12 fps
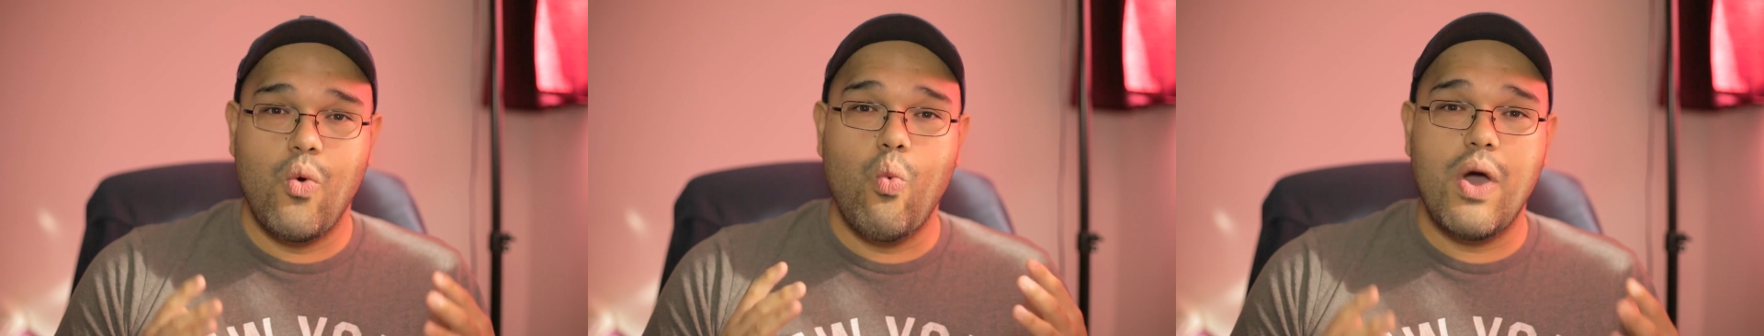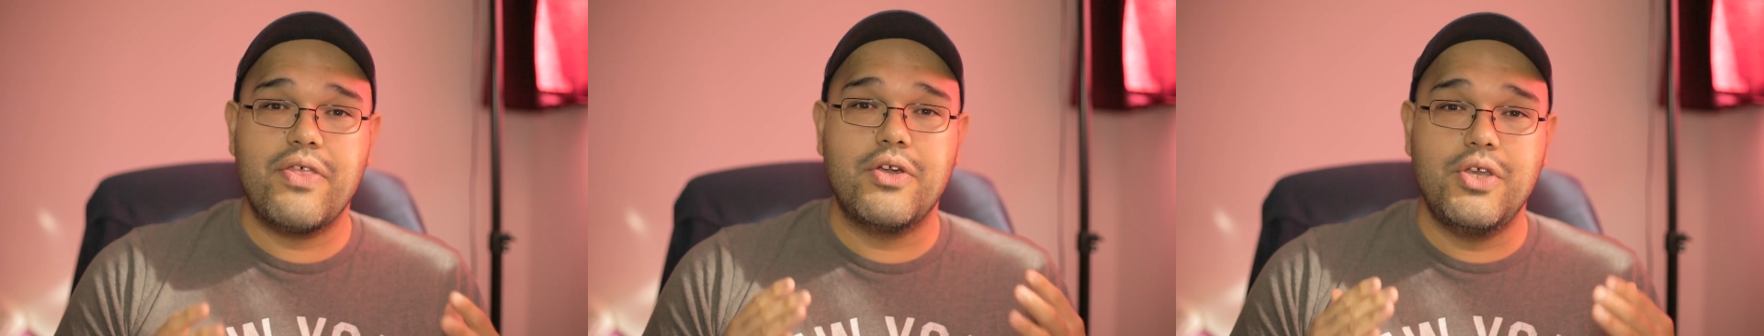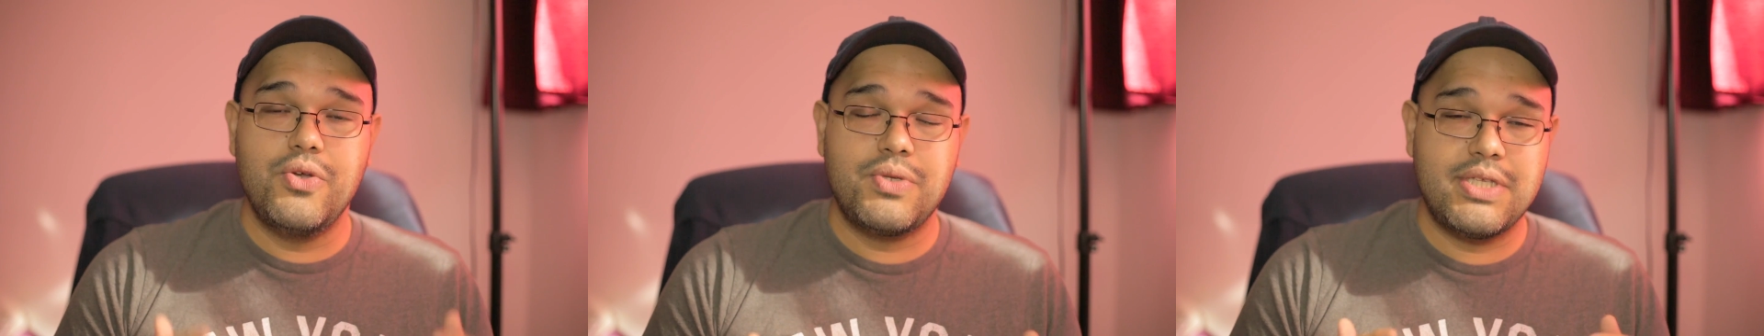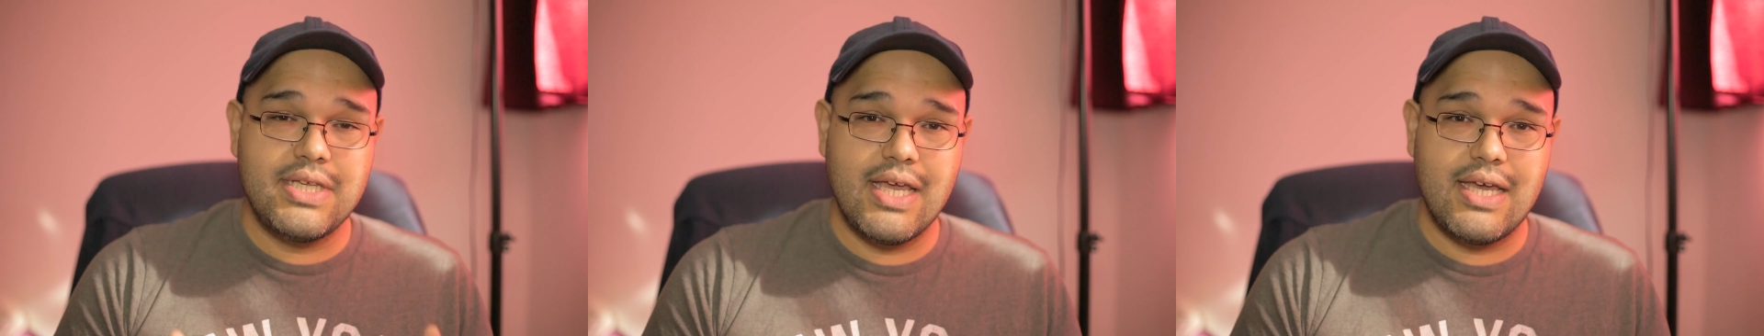whether you
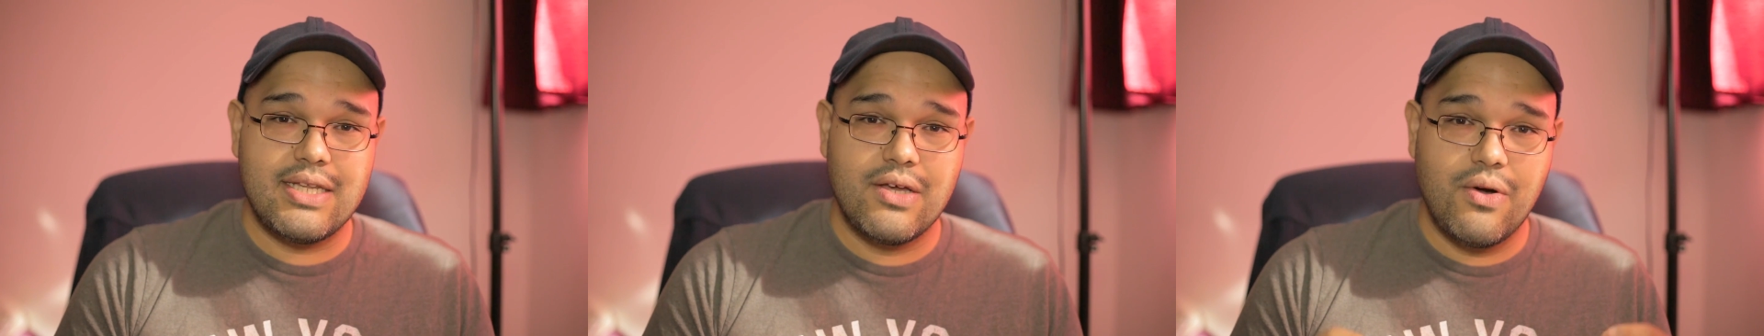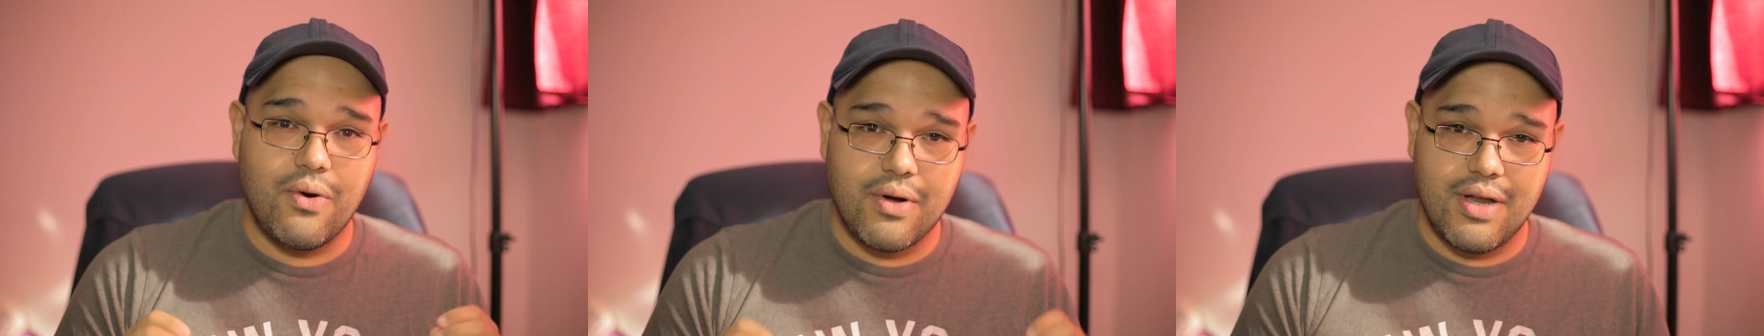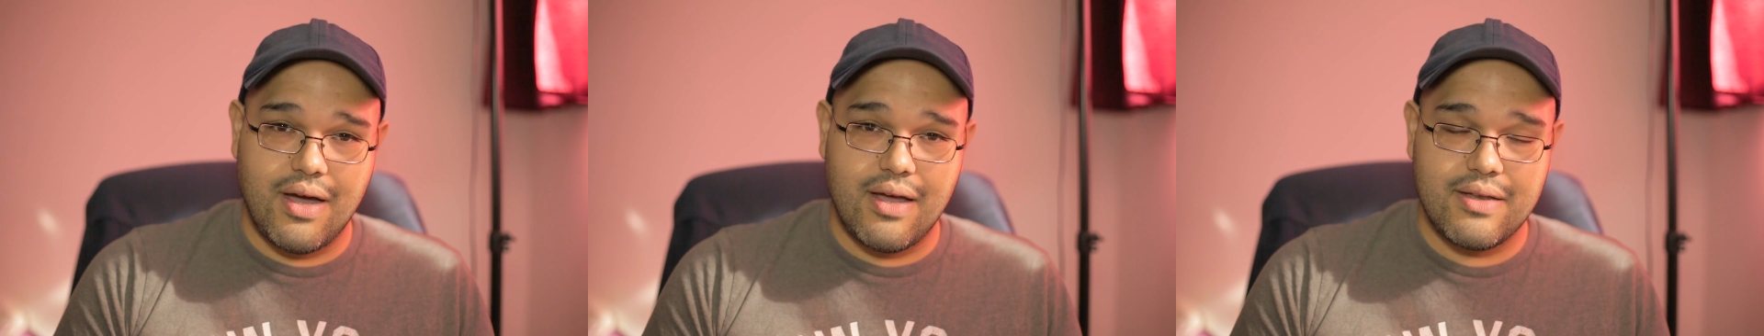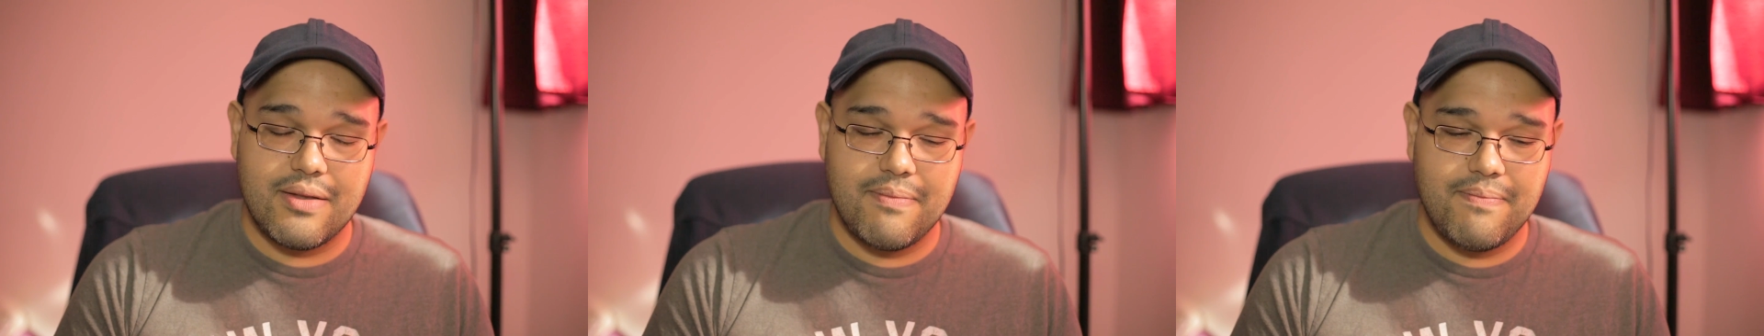see it or
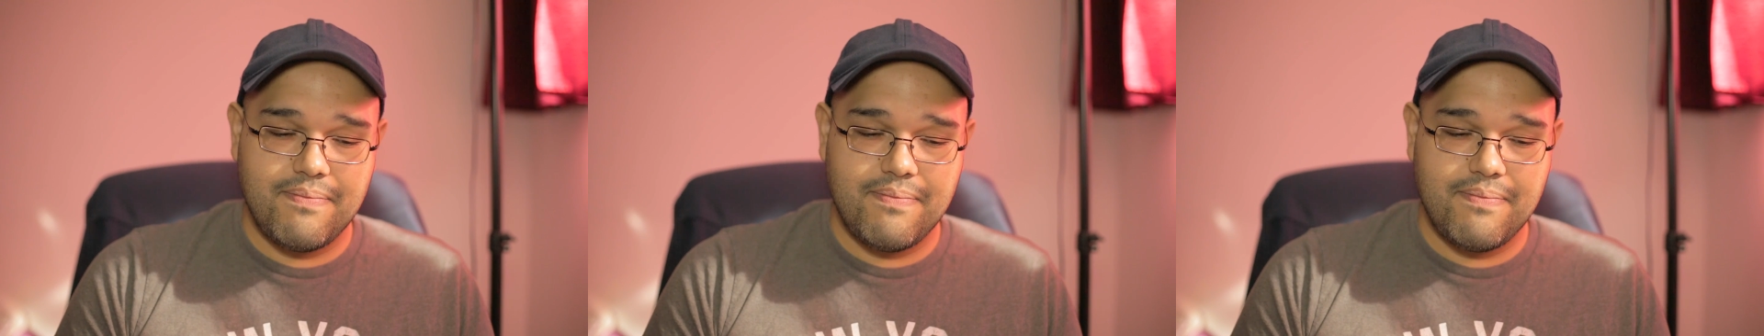not.